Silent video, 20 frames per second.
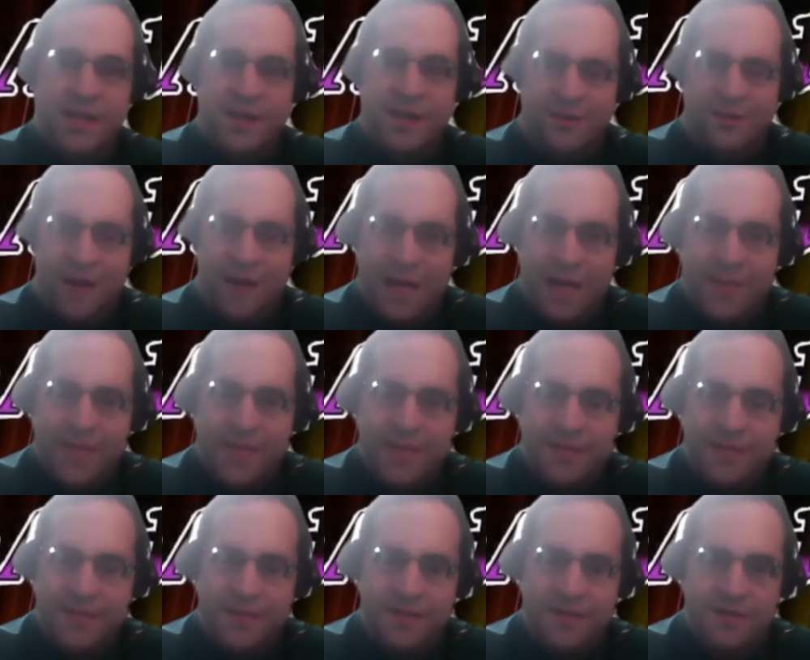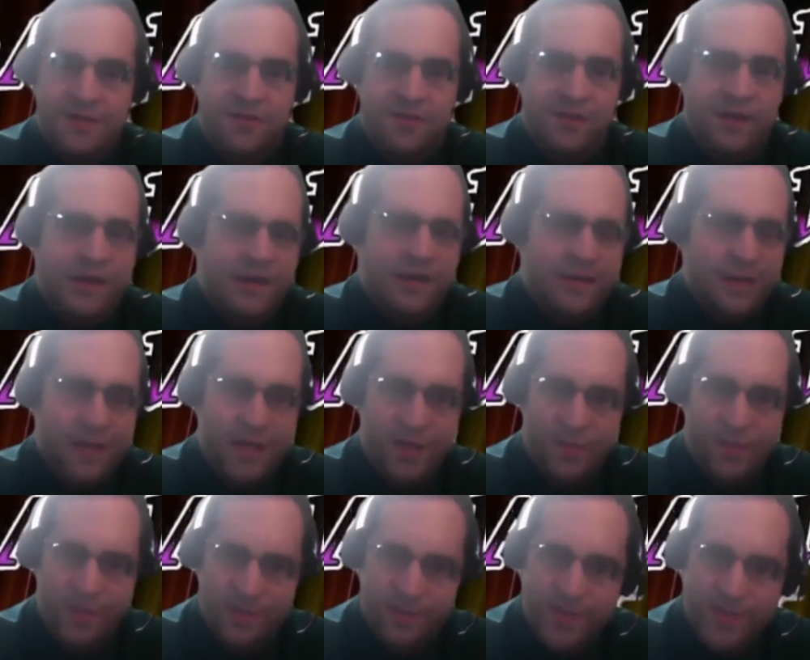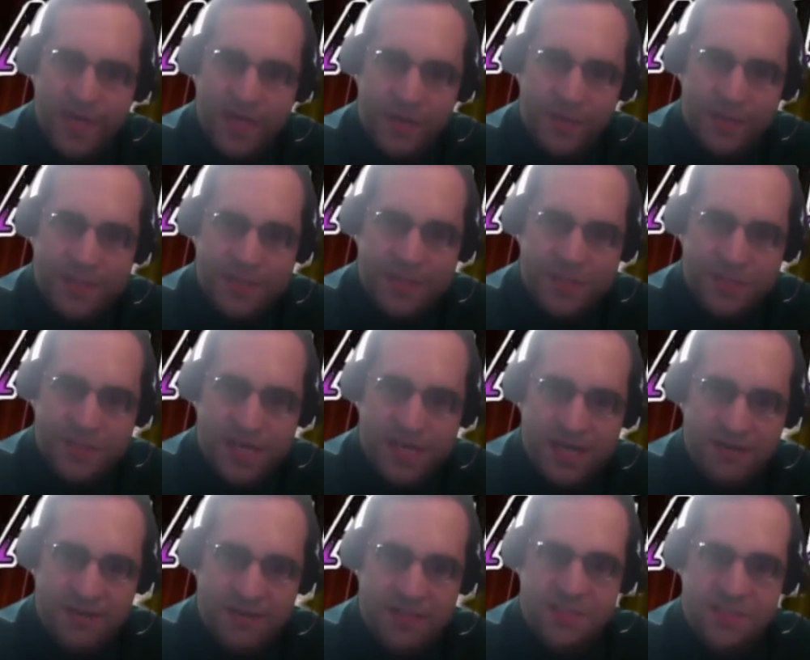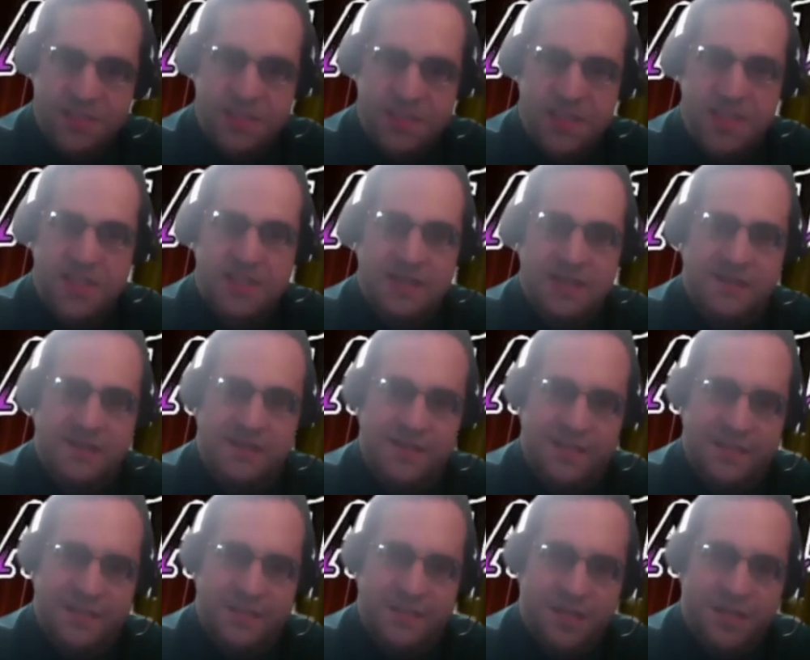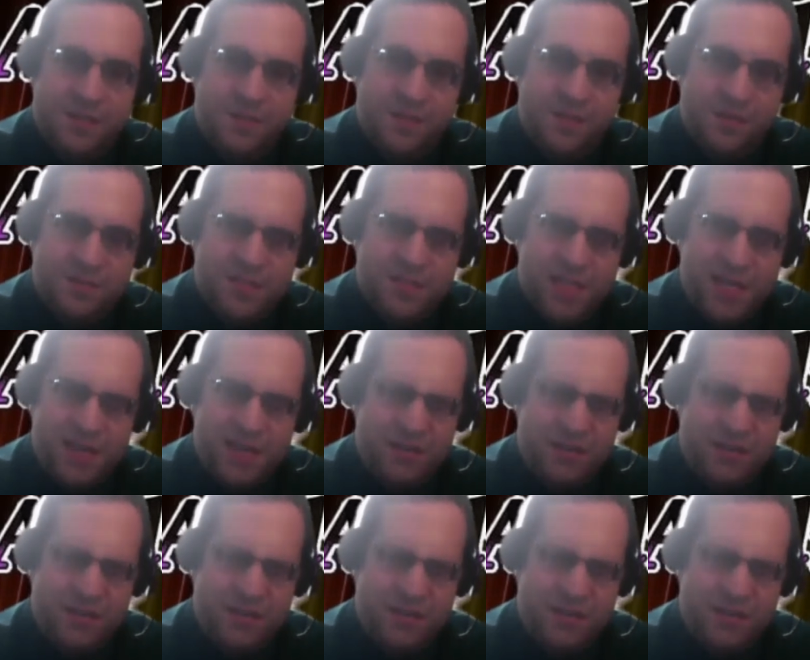I'm into the Human Pyramid Challenge, the Dumbo Challenge.